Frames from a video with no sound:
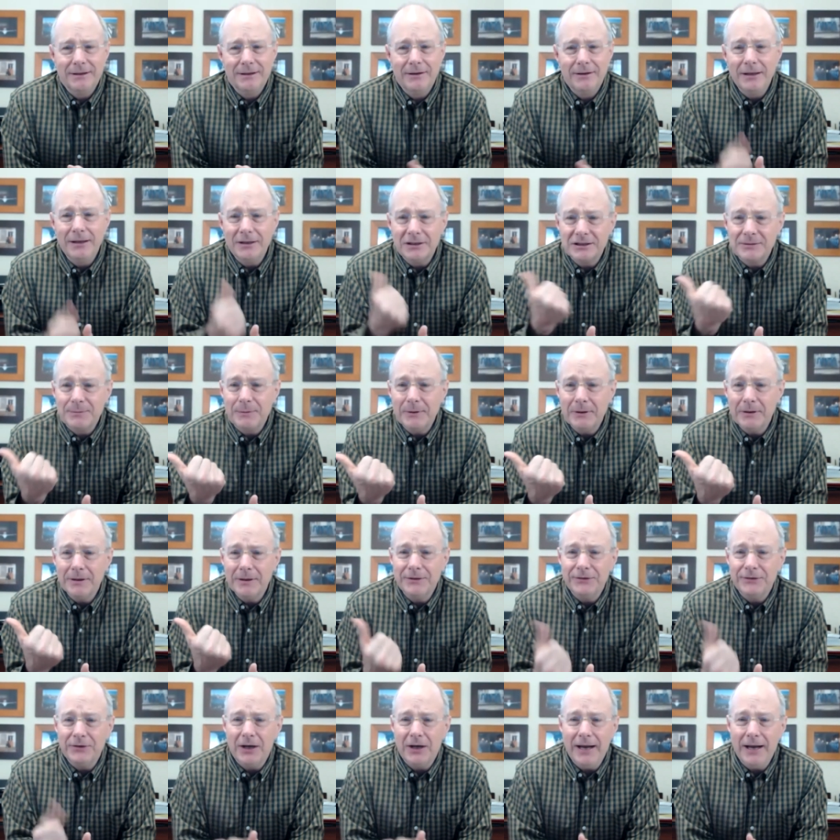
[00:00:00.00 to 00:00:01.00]
The
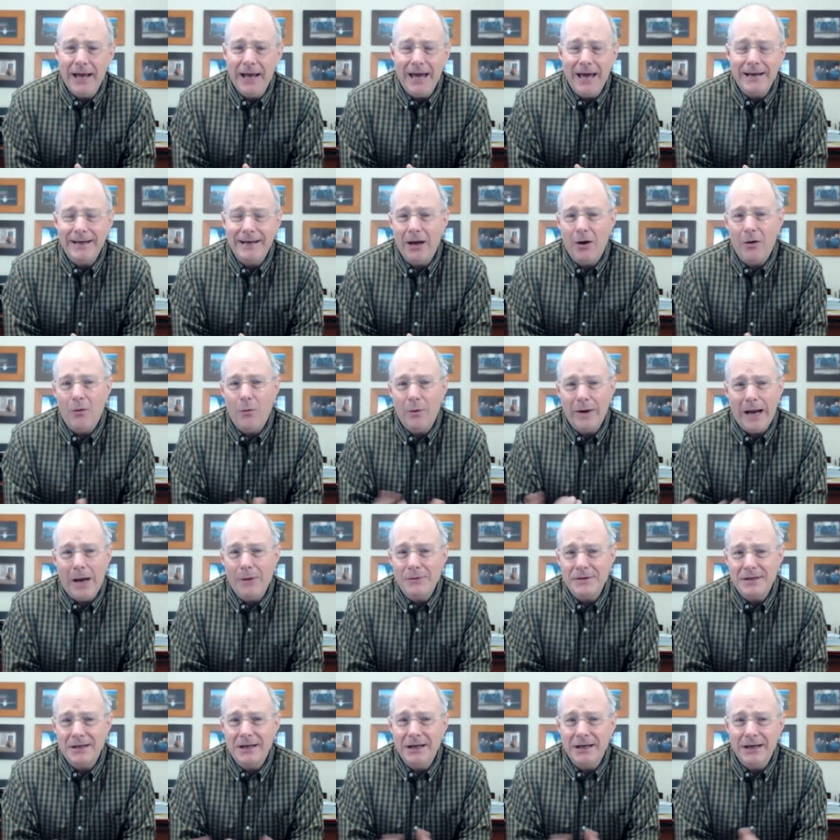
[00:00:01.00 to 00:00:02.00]
experience that I had. Now, when I
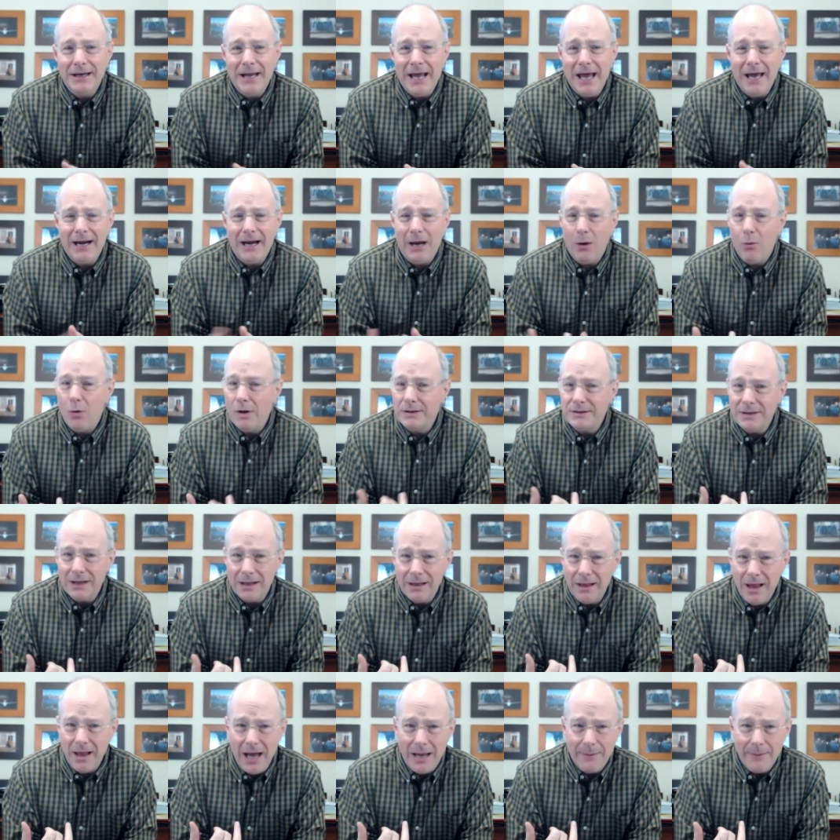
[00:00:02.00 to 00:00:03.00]
was in Indiana, I wasn't
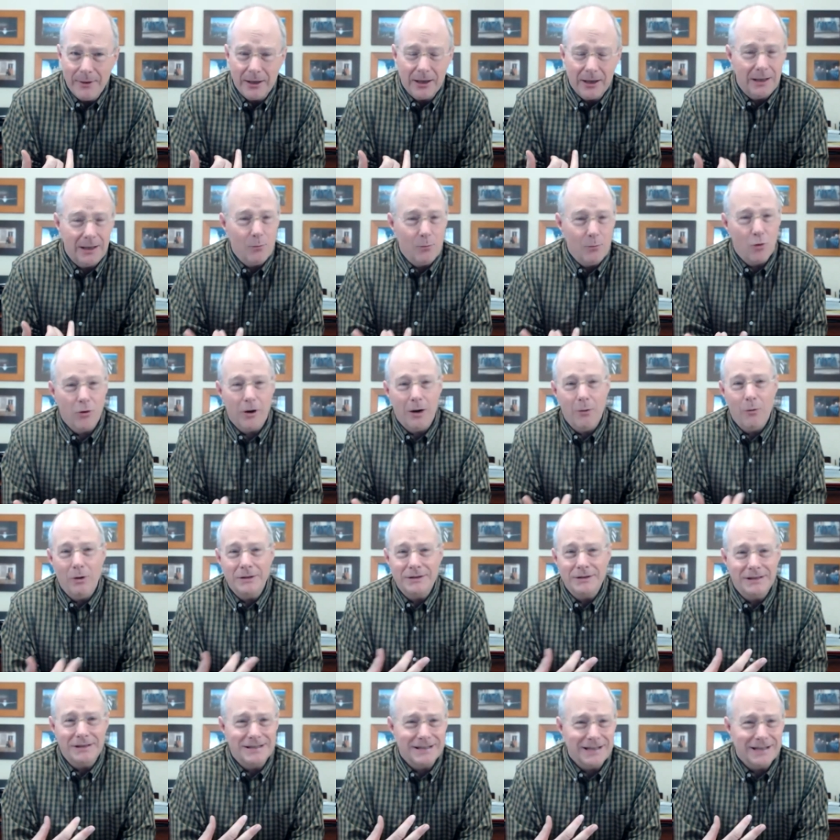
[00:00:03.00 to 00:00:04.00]
climbing anymore. I
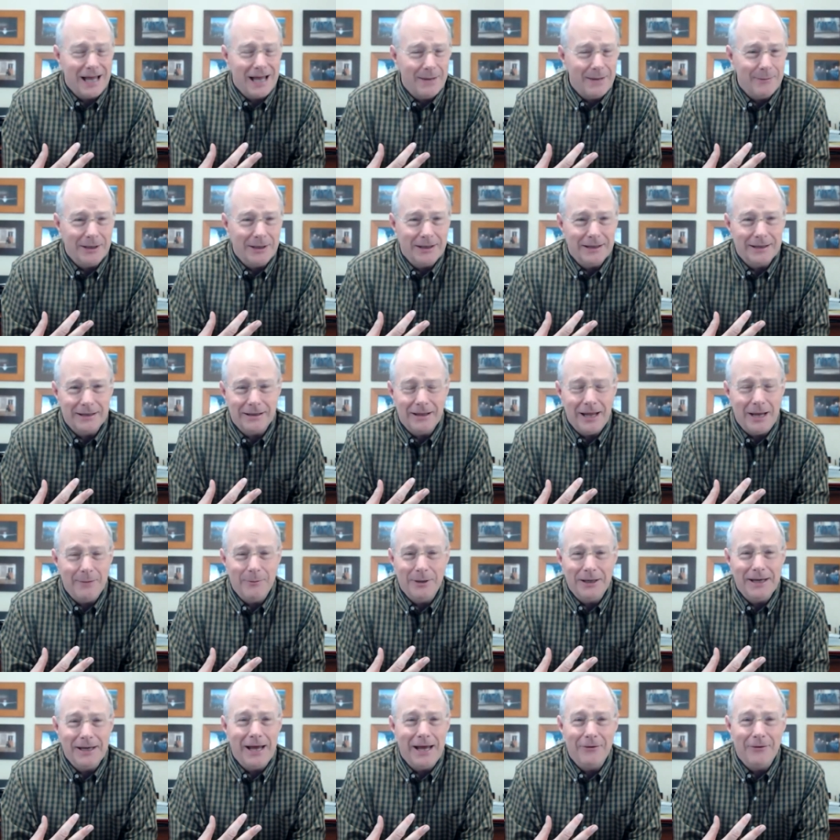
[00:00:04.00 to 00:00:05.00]
wasn't sliming,
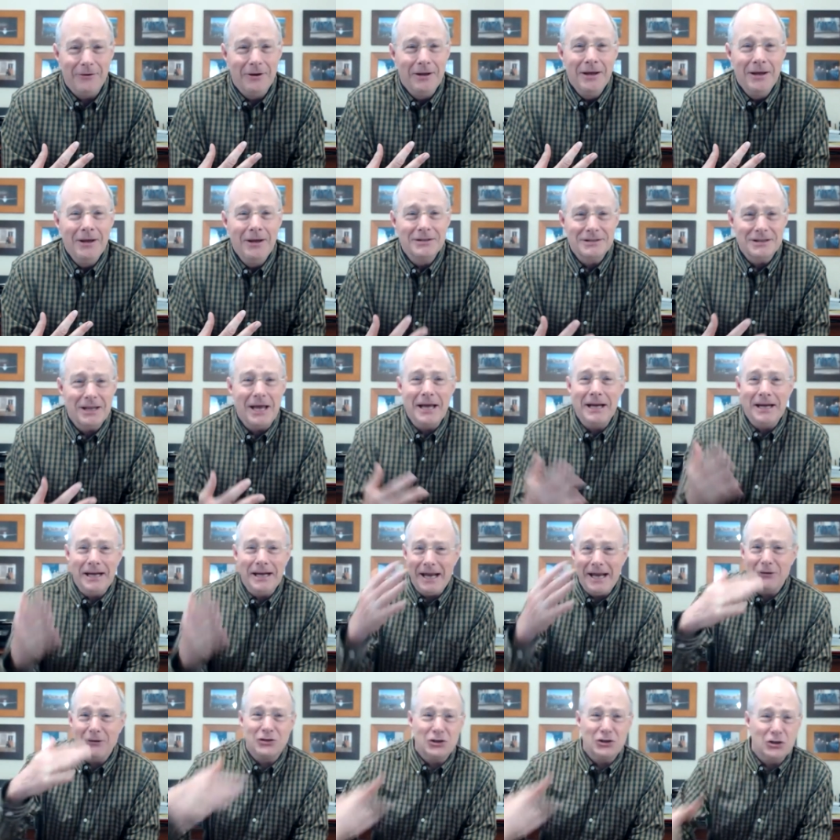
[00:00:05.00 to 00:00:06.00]
climbing down, sliding
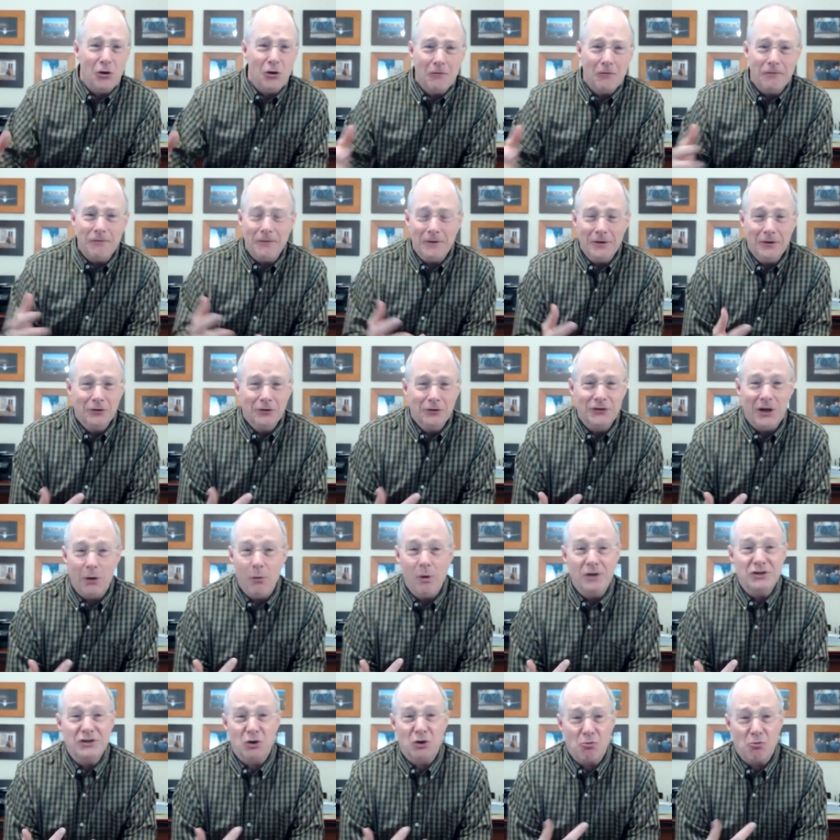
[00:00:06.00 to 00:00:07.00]
down snowfields. I
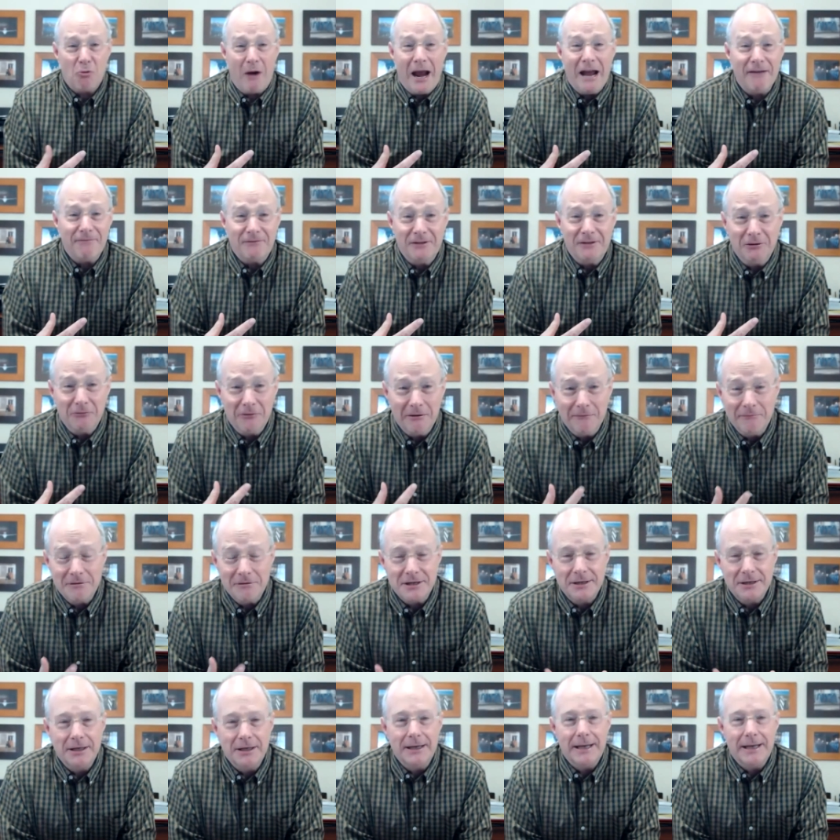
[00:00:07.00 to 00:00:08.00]
wasn't rafting
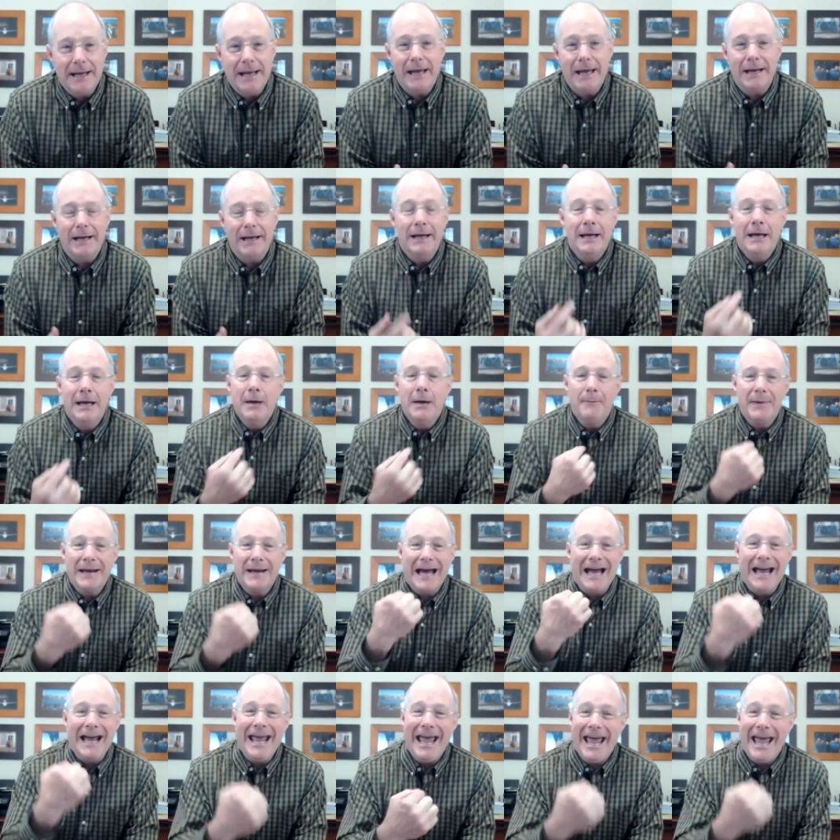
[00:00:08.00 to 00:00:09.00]
rivers in Indiana, but
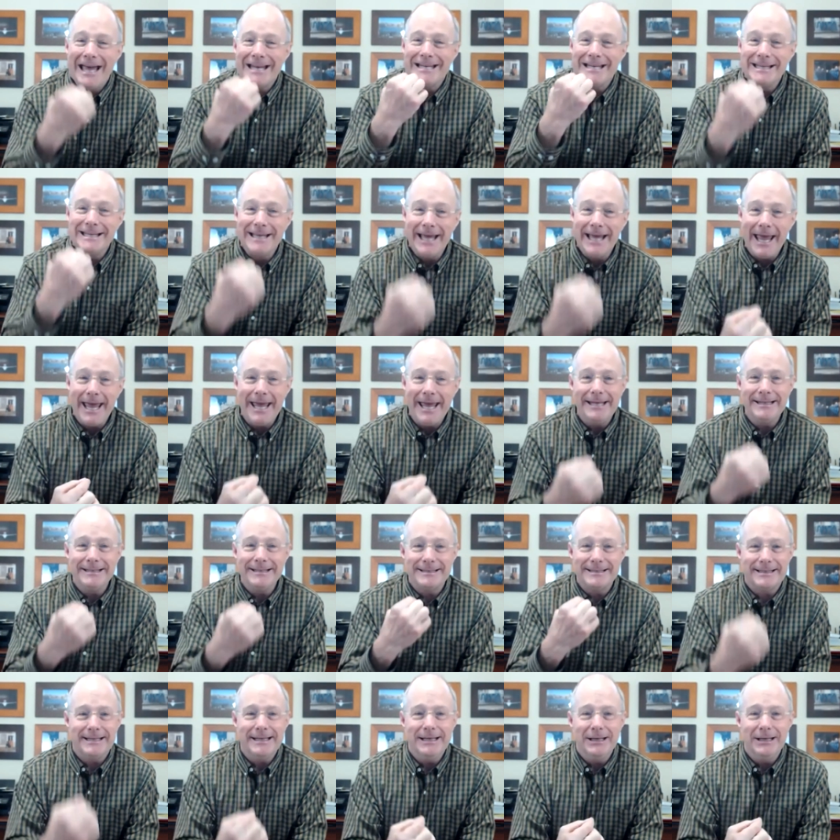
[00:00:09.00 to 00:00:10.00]
I had gained
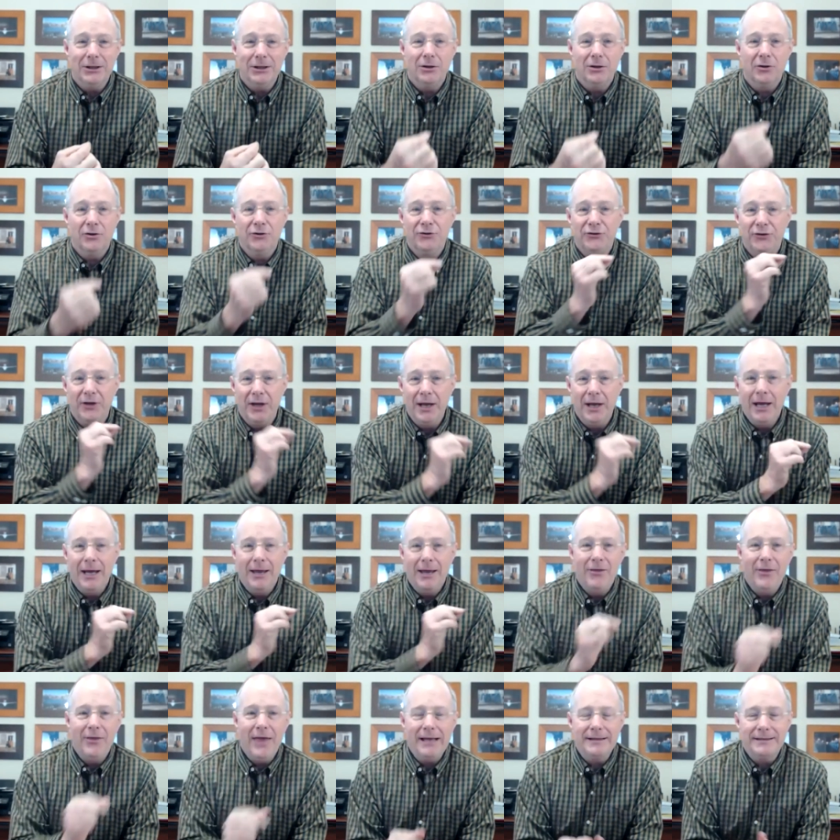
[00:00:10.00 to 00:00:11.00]
skills
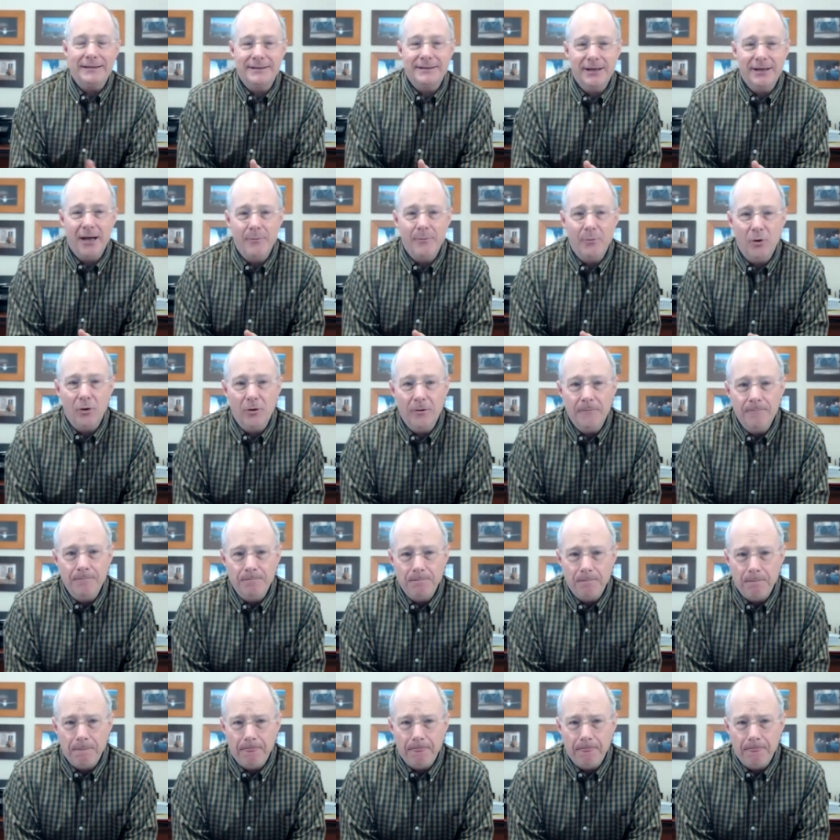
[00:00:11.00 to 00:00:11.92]
that summer